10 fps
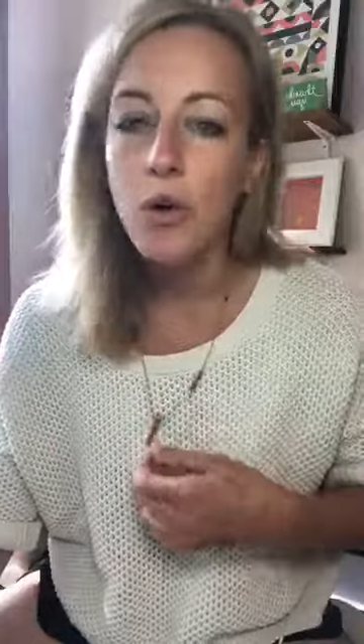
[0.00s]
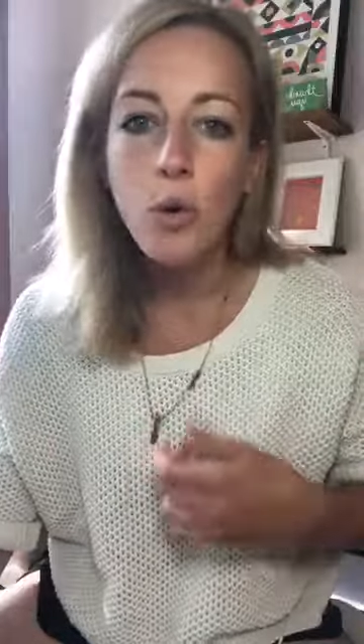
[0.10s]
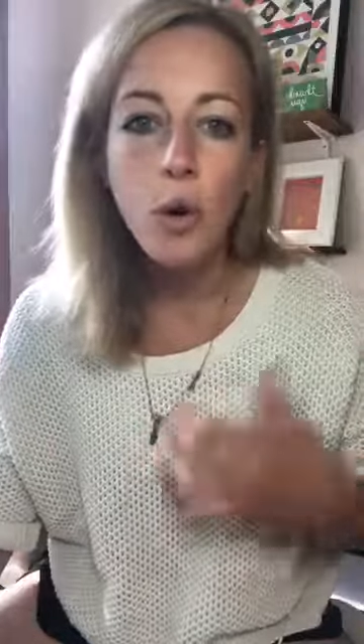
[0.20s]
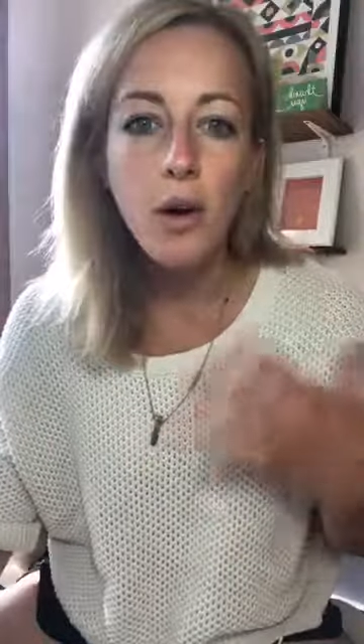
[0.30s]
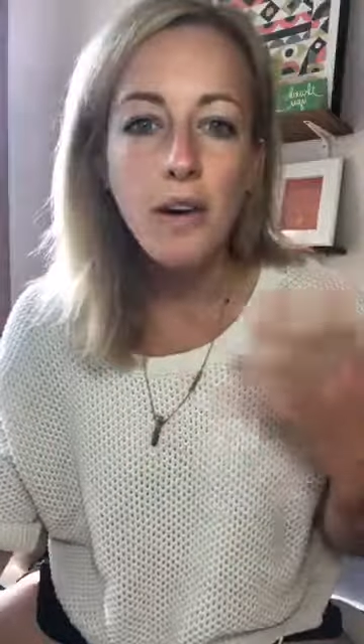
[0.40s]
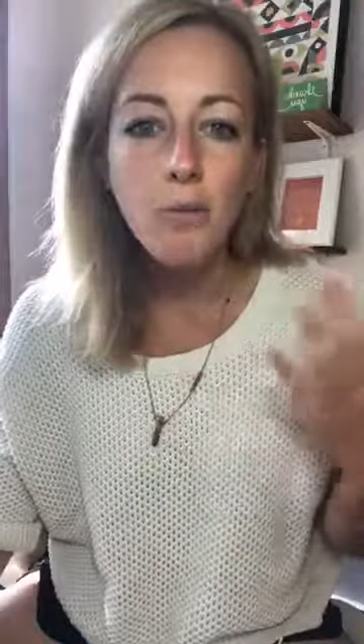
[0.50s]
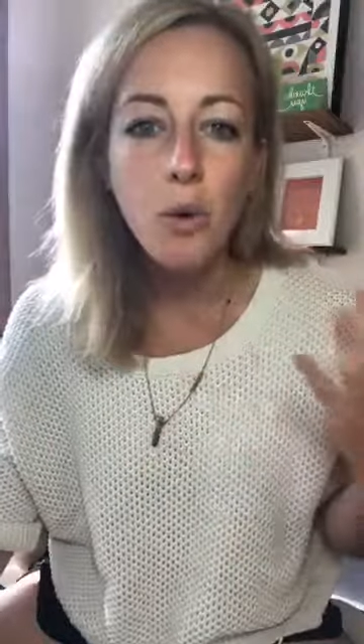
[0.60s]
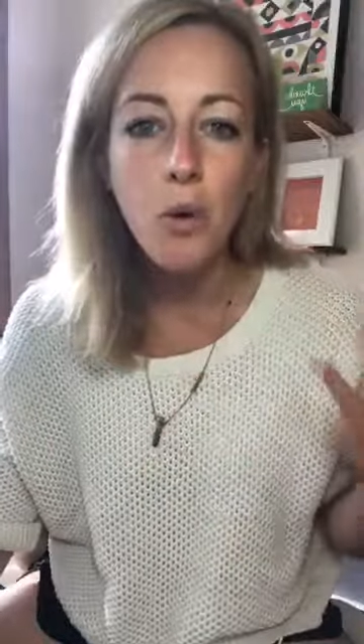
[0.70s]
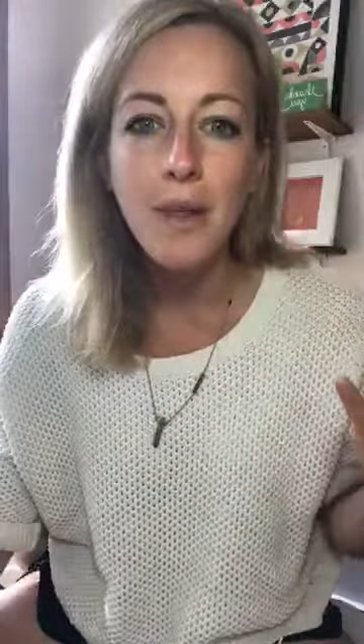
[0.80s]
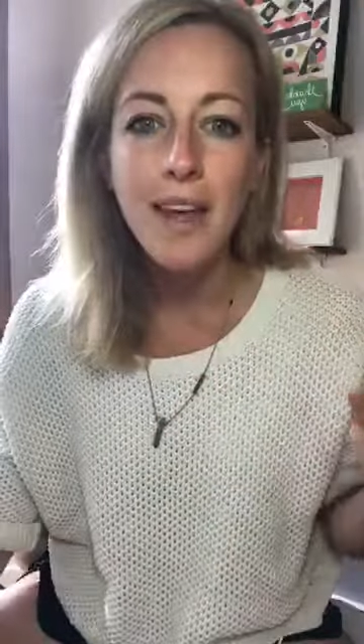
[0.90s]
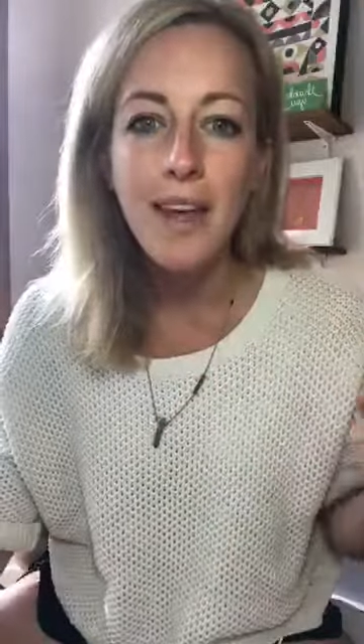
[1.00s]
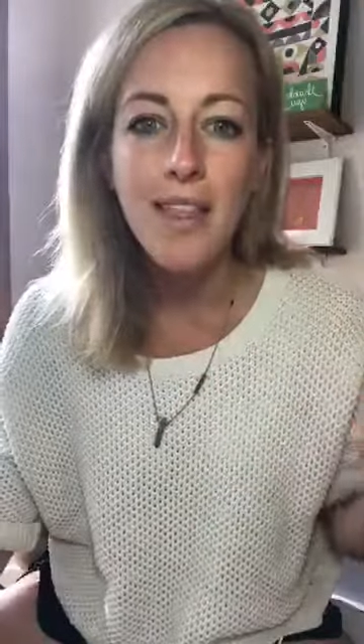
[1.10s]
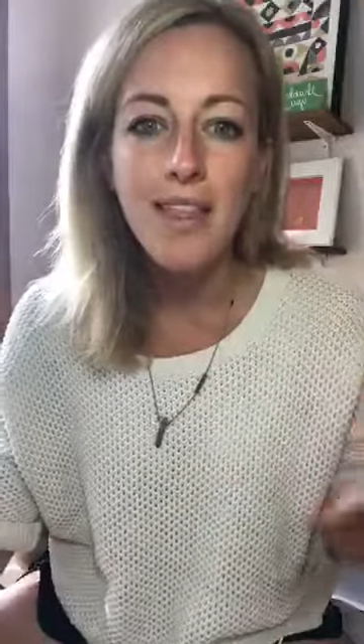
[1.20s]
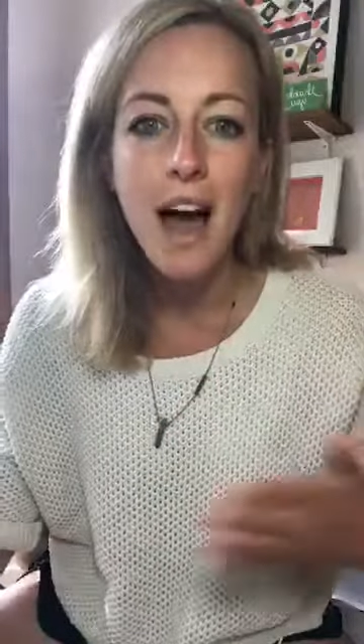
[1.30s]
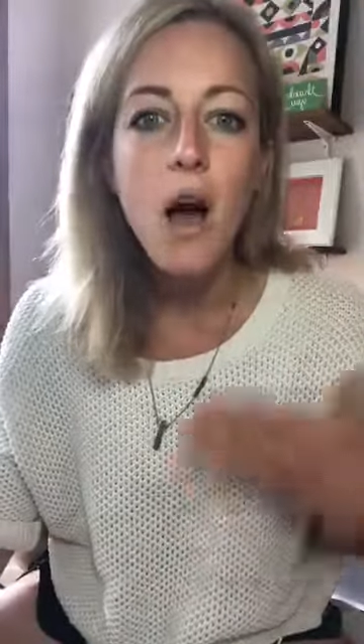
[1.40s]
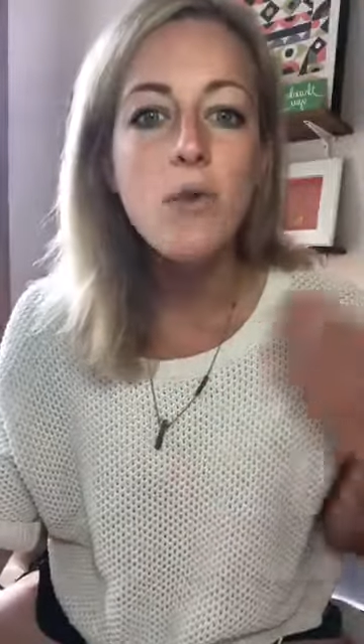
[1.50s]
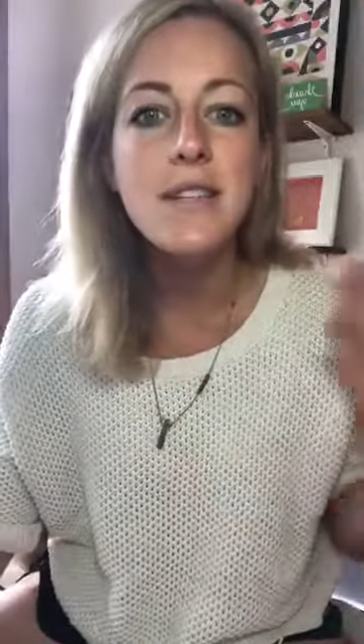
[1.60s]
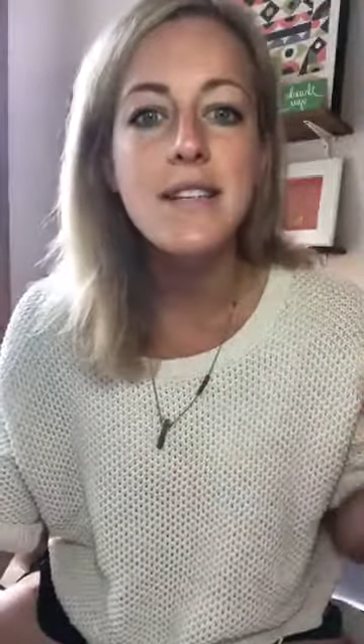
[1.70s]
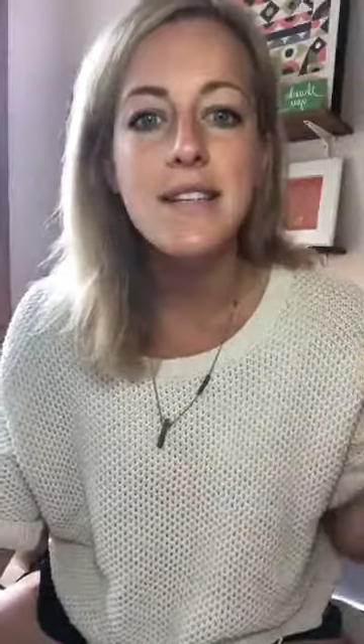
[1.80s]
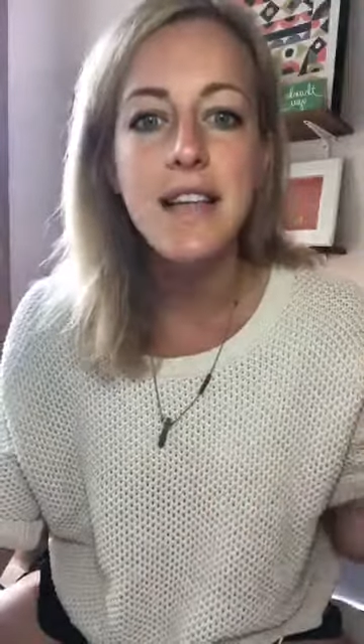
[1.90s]
who are enrolling
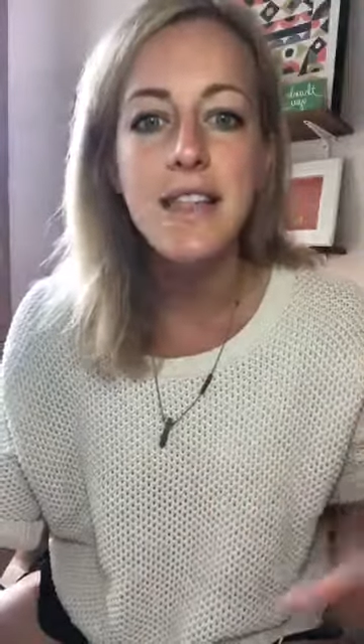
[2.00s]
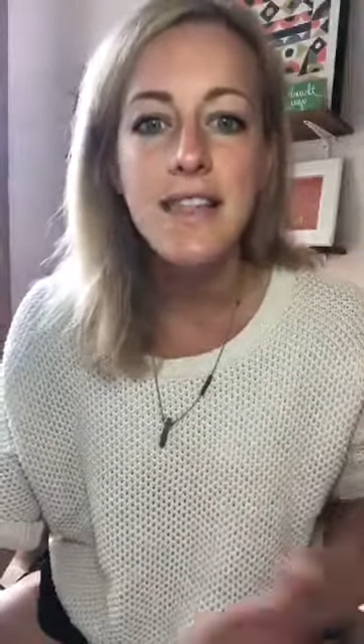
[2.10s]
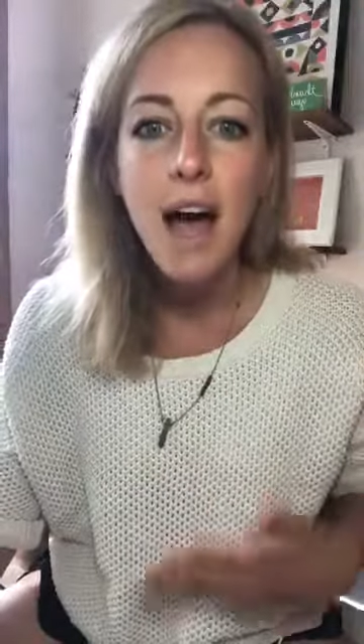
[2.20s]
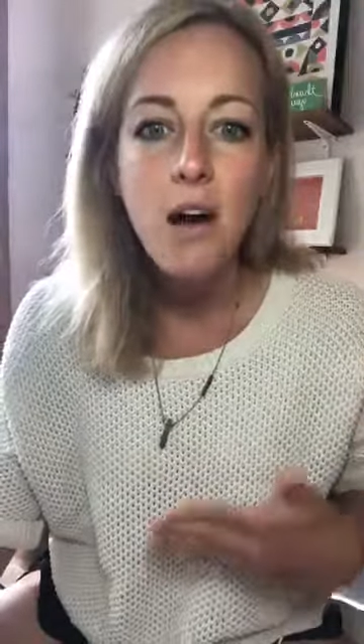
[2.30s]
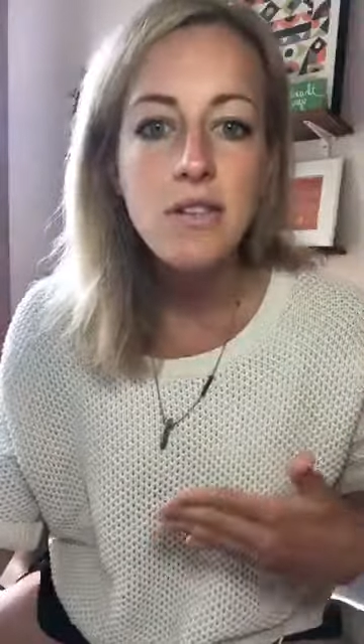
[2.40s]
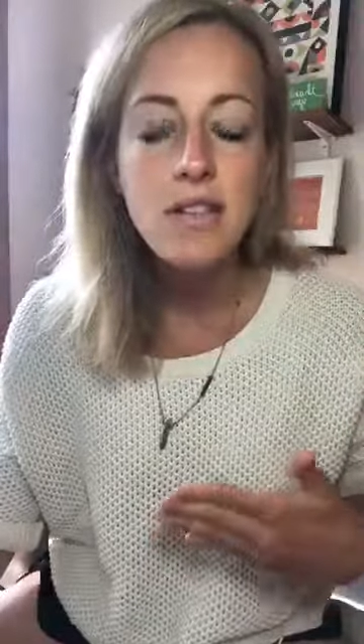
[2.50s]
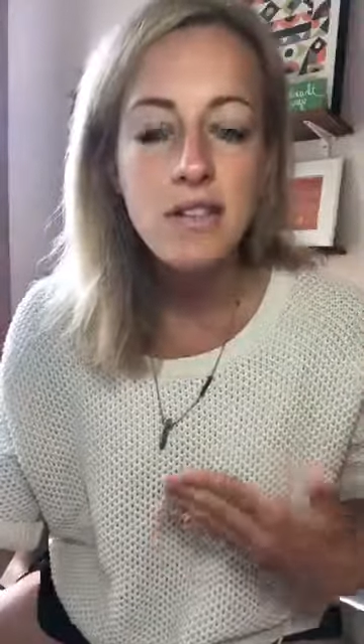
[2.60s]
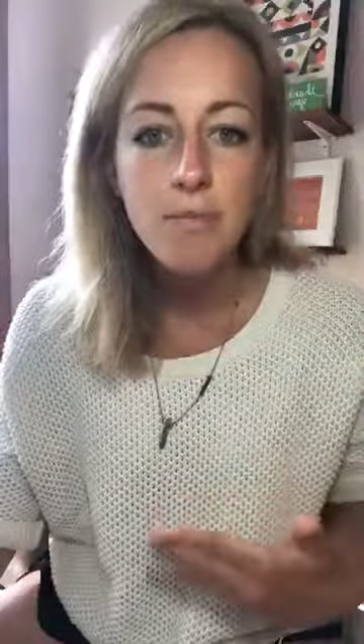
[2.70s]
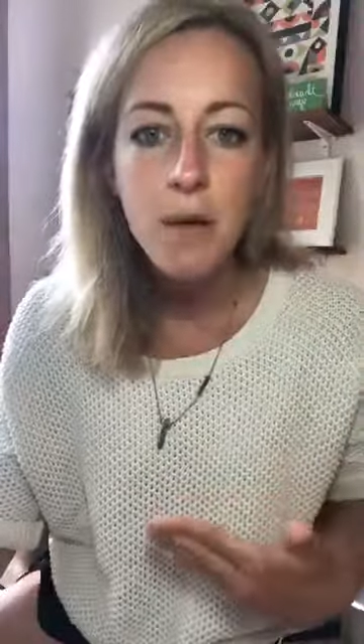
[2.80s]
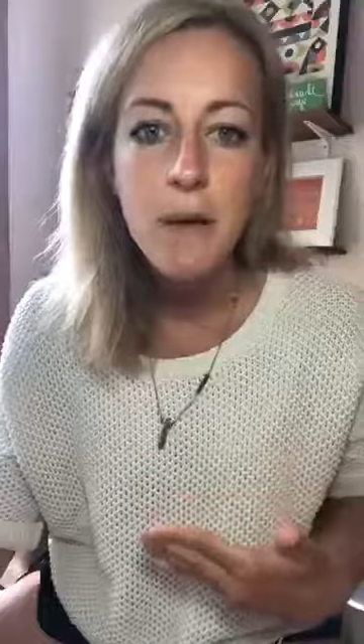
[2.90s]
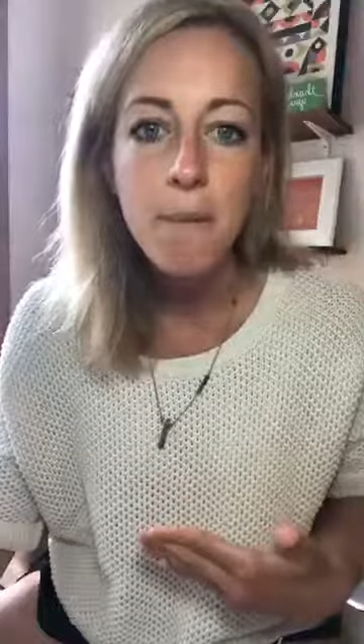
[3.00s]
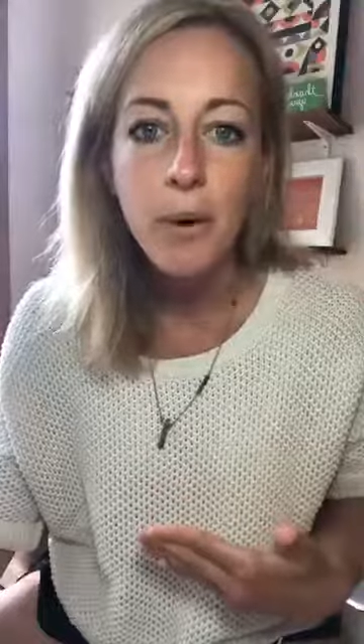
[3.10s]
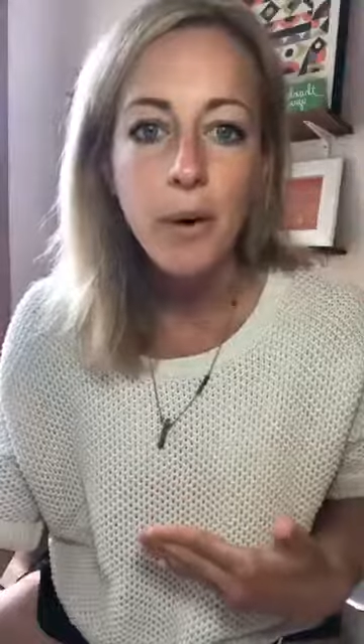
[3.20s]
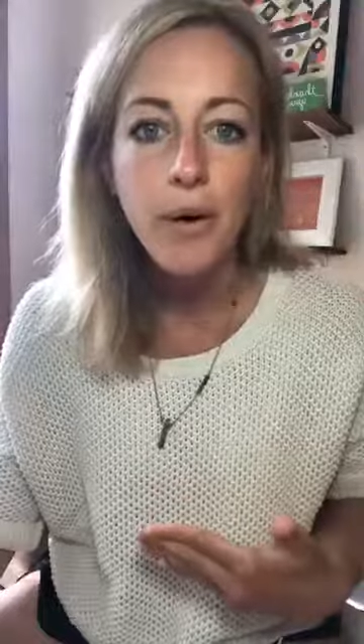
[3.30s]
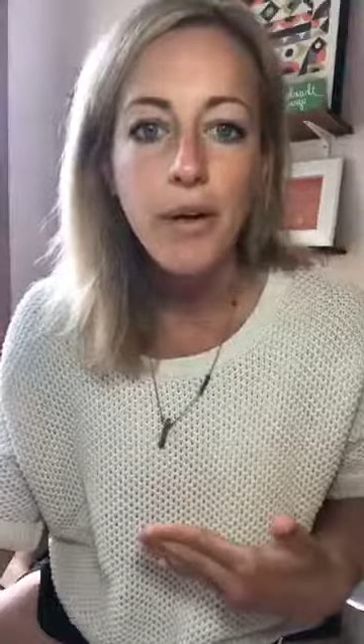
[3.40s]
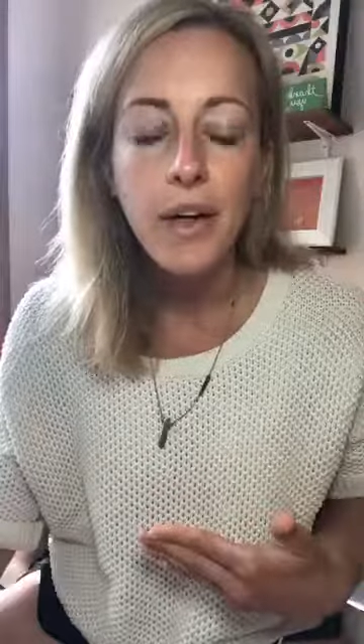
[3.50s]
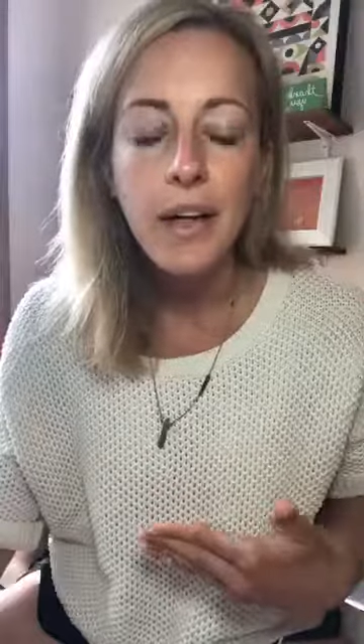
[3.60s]
thousands and thousands of people